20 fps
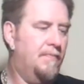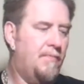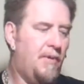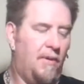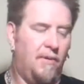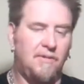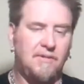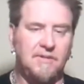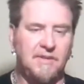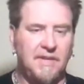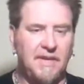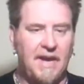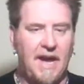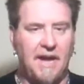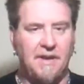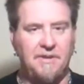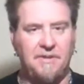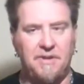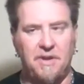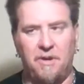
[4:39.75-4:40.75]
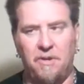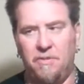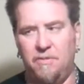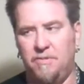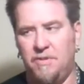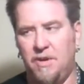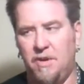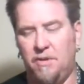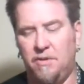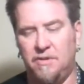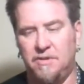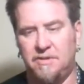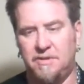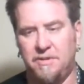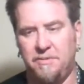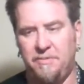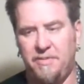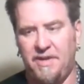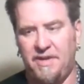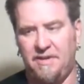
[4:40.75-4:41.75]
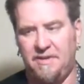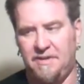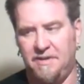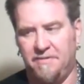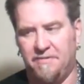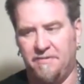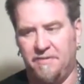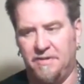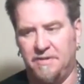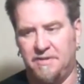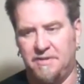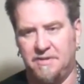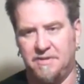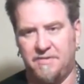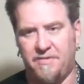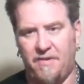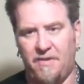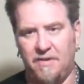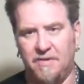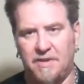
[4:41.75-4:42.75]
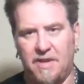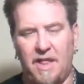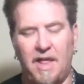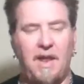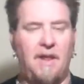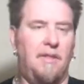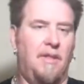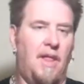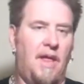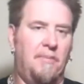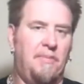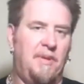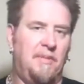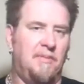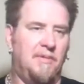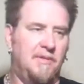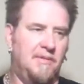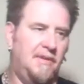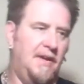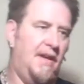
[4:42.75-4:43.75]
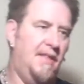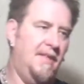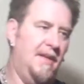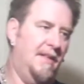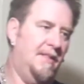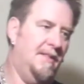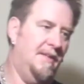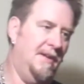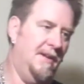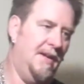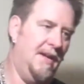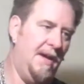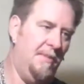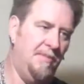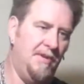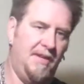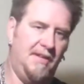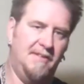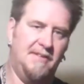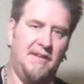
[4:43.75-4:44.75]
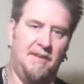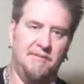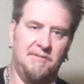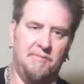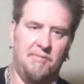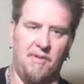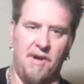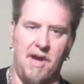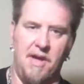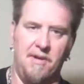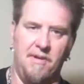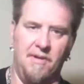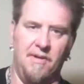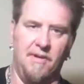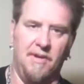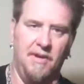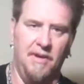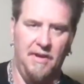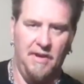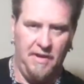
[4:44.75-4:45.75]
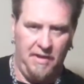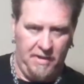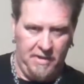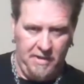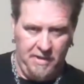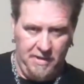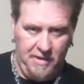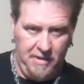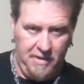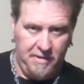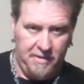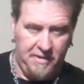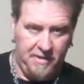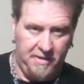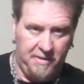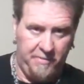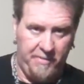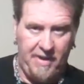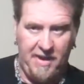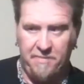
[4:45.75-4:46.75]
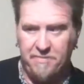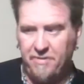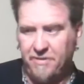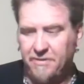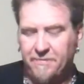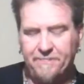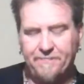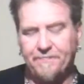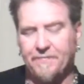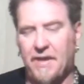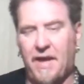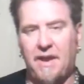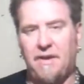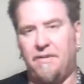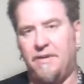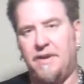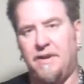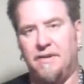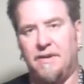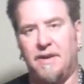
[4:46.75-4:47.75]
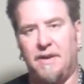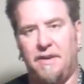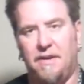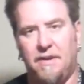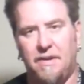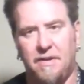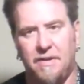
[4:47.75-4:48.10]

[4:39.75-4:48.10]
Personally, I don't notice a big difference as far as a lot of people say that the ebony sounds brighter than the maple. I don't hear it.